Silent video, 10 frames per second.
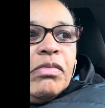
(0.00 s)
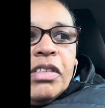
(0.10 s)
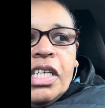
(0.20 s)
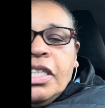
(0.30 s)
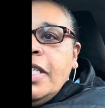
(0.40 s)

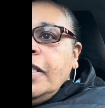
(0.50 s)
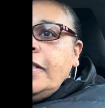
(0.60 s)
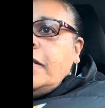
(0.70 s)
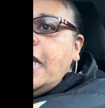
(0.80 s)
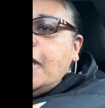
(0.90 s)
And
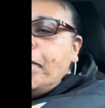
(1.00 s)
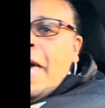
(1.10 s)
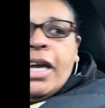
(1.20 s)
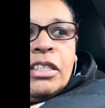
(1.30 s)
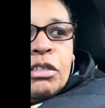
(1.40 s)
let's take it
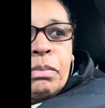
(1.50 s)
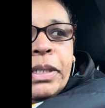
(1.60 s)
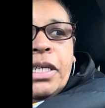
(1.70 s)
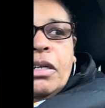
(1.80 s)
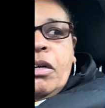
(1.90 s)
back a little
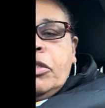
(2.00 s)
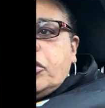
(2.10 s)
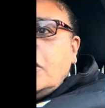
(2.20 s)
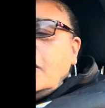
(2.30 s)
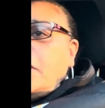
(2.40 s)
bit. Oh,
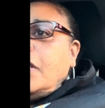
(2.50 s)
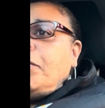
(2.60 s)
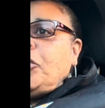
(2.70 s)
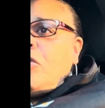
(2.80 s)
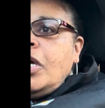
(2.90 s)
shucks, look at
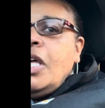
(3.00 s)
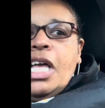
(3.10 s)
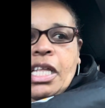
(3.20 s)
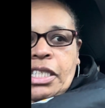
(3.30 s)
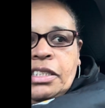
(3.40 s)
my truck.
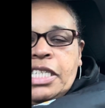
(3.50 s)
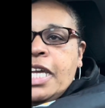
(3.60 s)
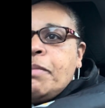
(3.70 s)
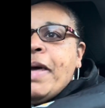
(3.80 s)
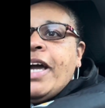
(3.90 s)
Let's
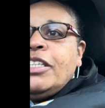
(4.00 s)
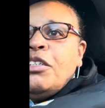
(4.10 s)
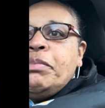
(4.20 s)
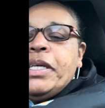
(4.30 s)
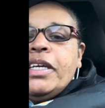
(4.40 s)
take it back a
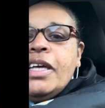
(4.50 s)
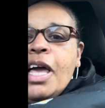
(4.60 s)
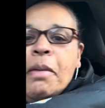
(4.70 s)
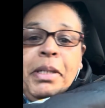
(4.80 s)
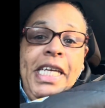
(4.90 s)
little bit.
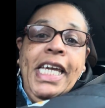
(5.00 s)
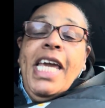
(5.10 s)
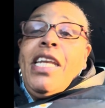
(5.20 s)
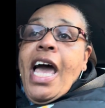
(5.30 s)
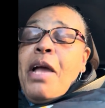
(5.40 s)
But
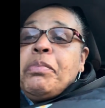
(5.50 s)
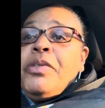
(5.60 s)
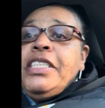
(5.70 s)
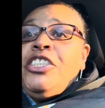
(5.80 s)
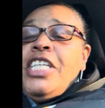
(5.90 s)
again, I
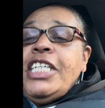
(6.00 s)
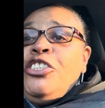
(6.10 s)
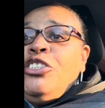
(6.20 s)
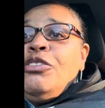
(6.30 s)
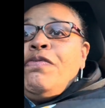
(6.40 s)

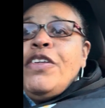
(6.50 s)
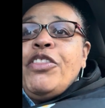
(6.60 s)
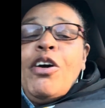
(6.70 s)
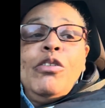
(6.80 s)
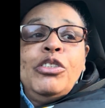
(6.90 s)
appreciate you for
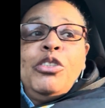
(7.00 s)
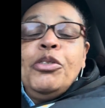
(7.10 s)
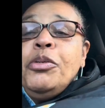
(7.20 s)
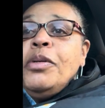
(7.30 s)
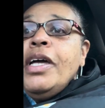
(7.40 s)
those
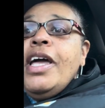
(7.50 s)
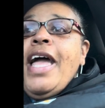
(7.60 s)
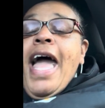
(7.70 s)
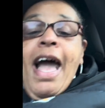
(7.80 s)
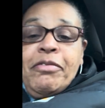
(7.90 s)
who
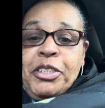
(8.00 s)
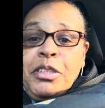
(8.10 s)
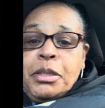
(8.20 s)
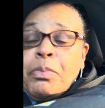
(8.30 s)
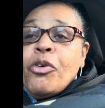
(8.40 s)
have
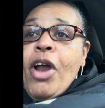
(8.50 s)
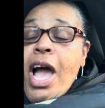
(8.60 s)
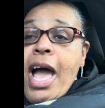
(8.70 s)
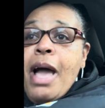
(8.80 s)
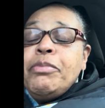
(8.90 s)

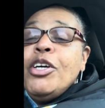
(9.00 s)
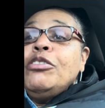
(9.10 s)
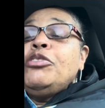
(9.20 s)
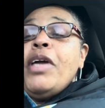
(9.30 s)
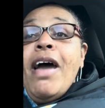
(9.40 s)
subscribed,
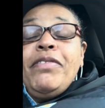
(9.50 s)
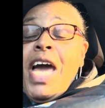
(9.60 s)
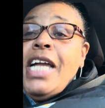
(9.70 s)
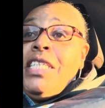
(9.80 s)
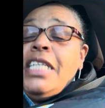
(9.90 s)
those who have
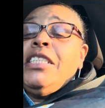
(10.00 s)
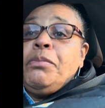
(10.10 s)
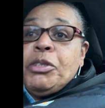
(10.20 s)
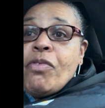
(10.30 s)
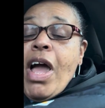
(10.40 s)
not yet
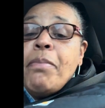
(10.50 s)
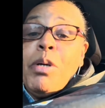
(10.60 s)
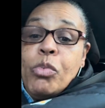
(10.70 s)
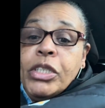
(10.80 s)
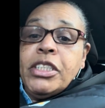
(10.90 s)
subscribed
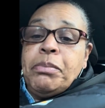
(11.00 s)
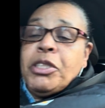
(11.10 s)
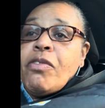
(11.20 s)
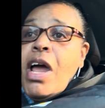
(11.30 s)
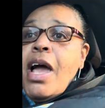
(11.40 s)
but will
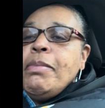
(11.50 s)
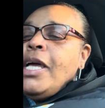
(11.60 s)
subscribe.